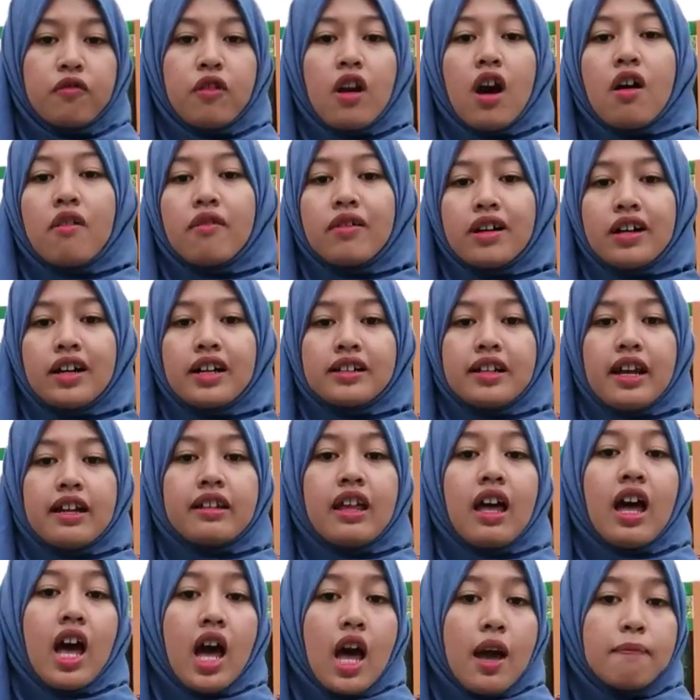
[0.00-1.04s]
Flowers
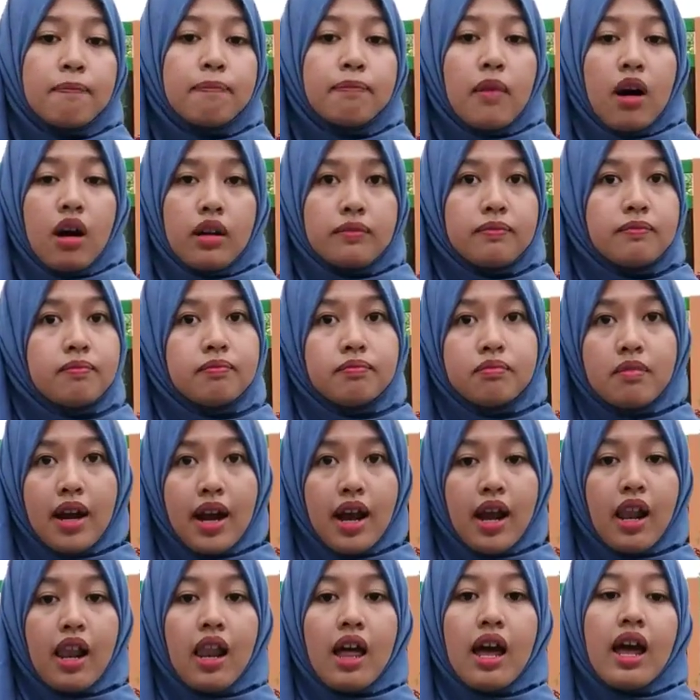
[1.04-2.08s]
that have both
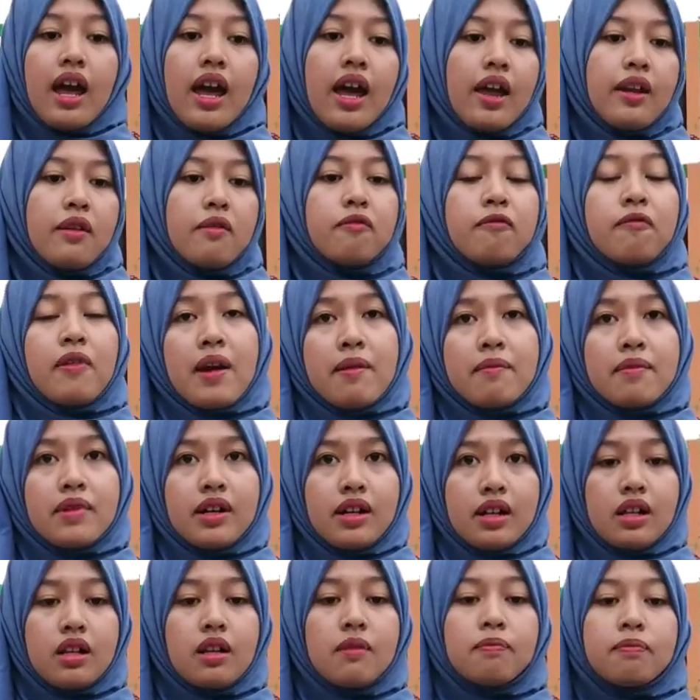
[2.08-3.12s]
male and
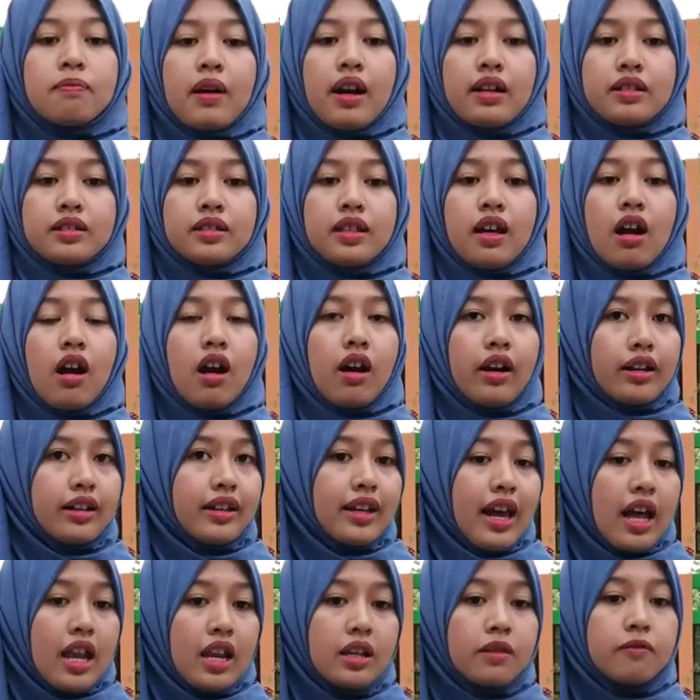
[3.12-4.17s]
female parts are
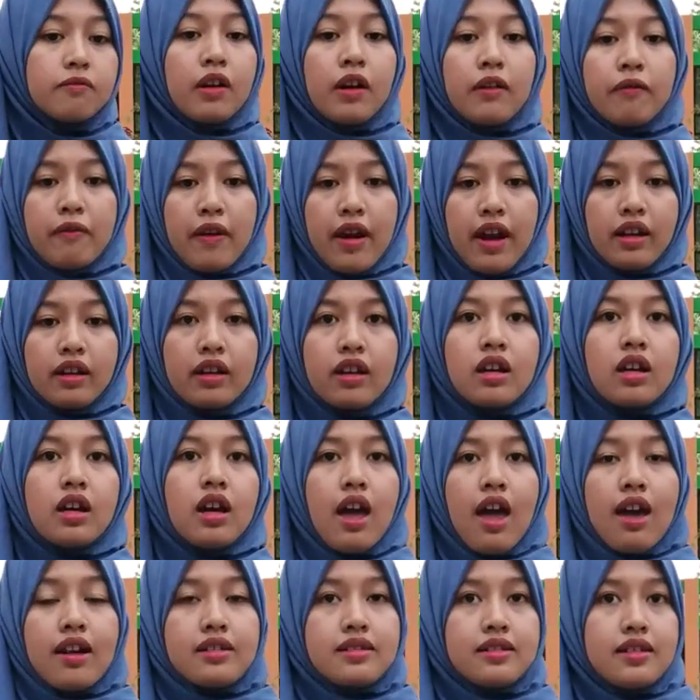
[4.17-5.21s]
called perfect.
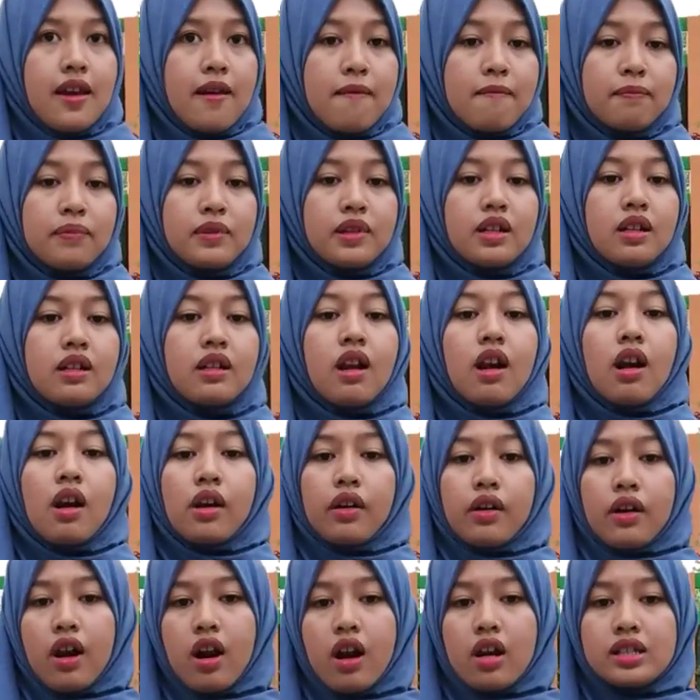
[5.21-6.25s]
Example:
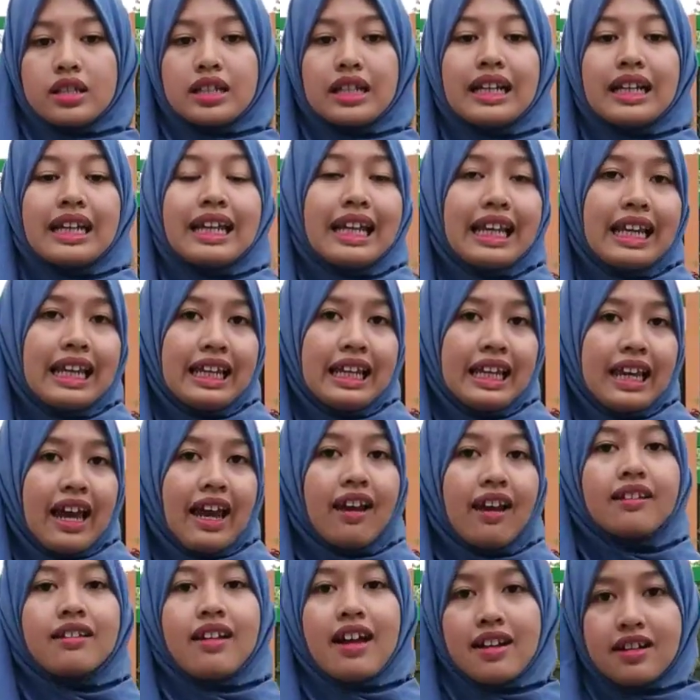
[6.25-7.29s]
rose, lily,
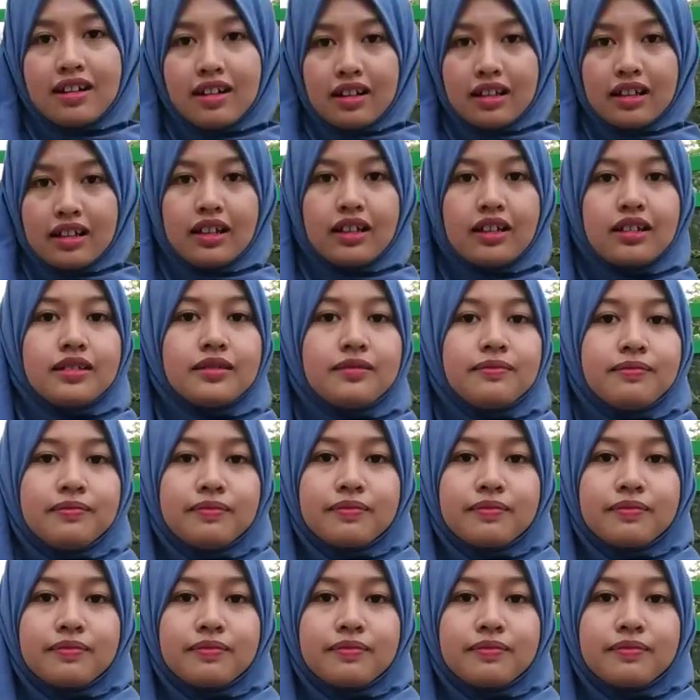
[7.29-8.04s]
and dandelion.